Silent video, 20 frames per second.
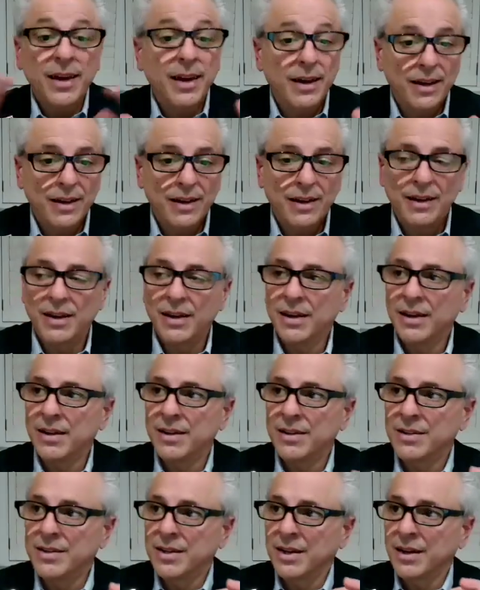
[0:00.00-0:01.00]
Yeah.
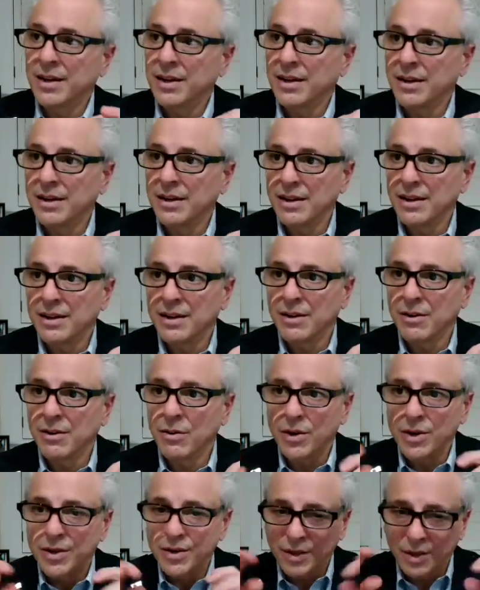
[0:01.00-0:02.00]
And,
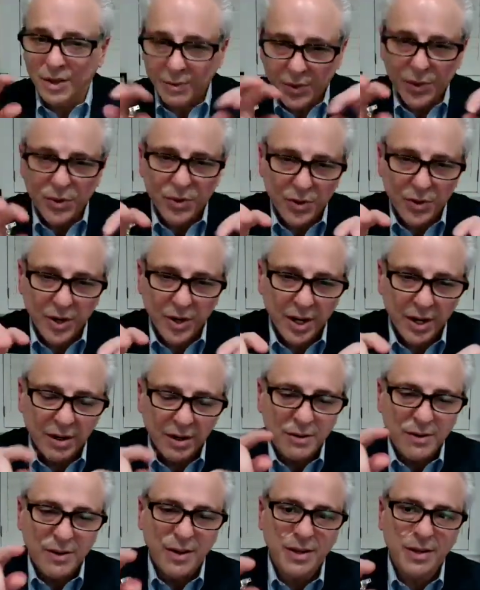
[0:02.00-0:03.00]
or in the computer
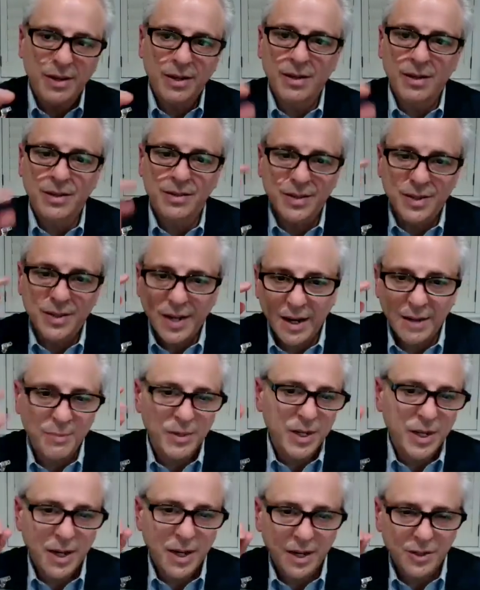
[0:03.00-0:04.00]
now. And as a
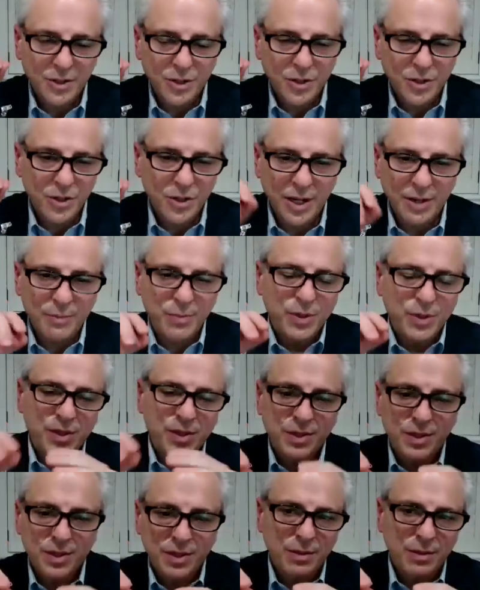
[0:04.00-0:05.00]
dime doctor, I put
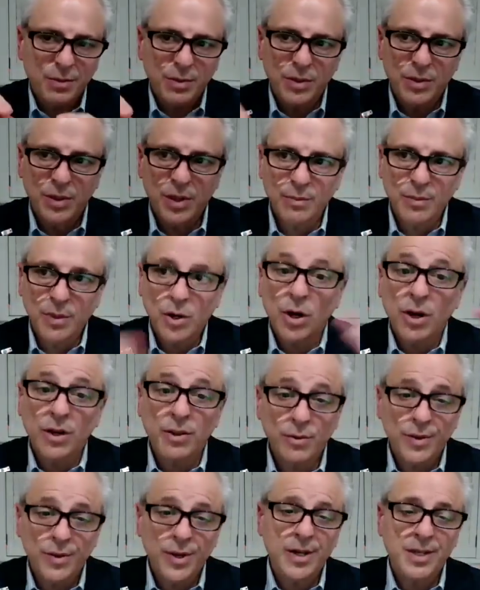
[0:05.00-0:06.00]
this in the computer. I'm
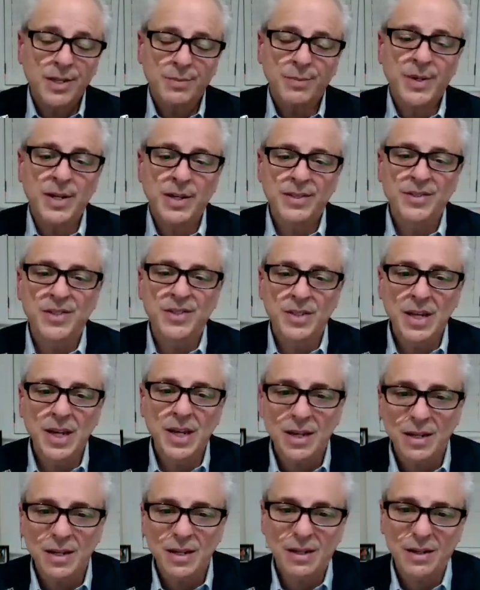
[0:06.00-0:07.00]
authorized by the
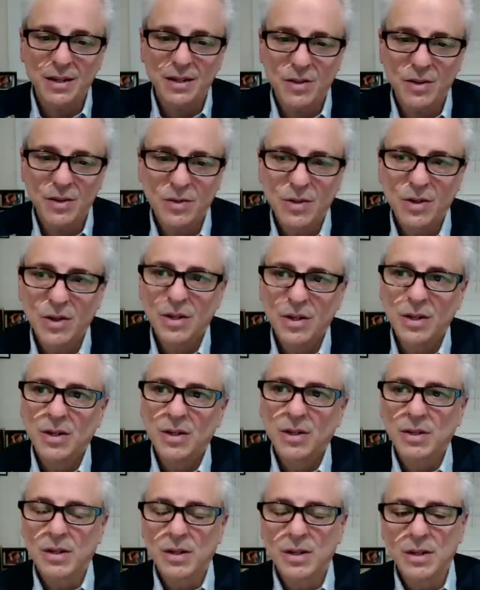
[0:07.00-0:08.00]
state, and
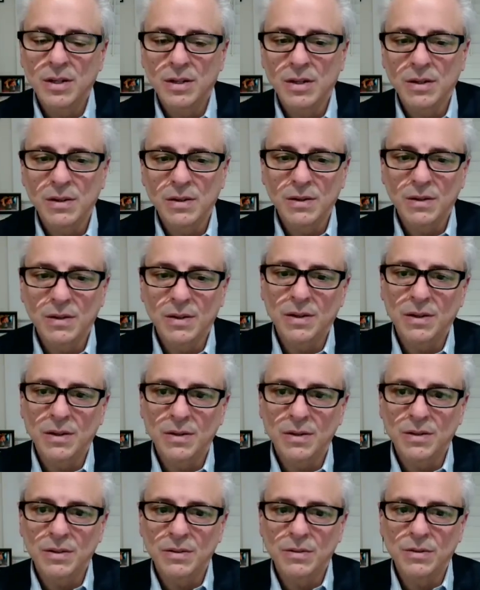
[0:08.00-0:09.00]

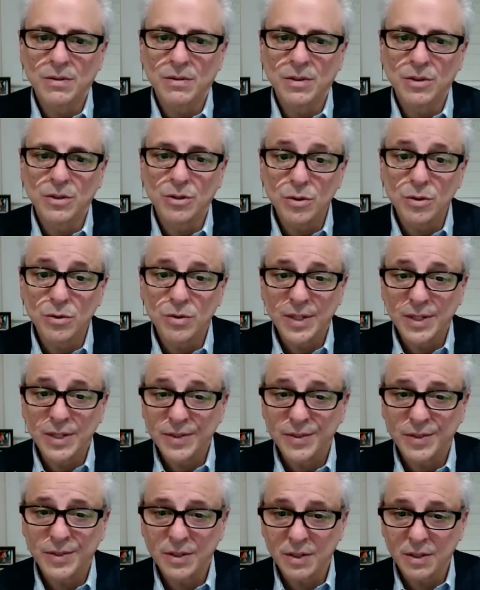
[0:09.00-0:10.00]
to do
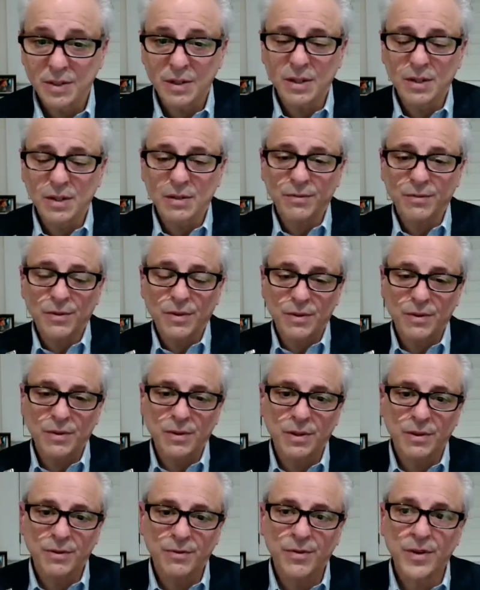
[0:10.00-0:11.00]
this, and the
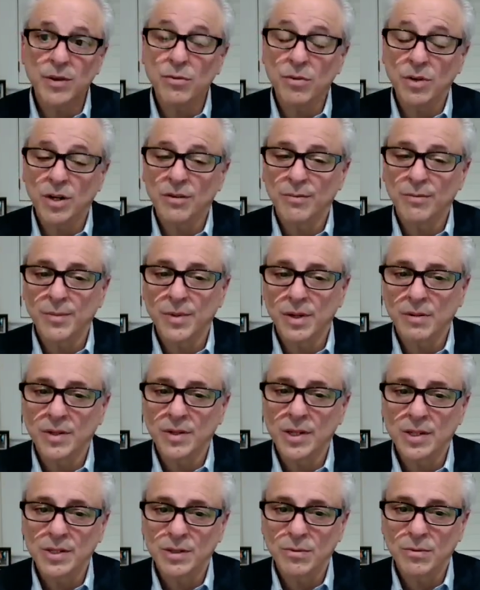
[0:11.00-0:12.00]
federal government,
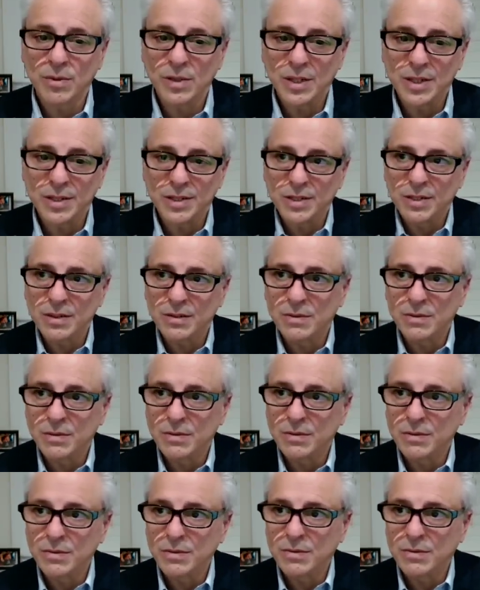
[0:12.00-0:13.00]
right, as it relates to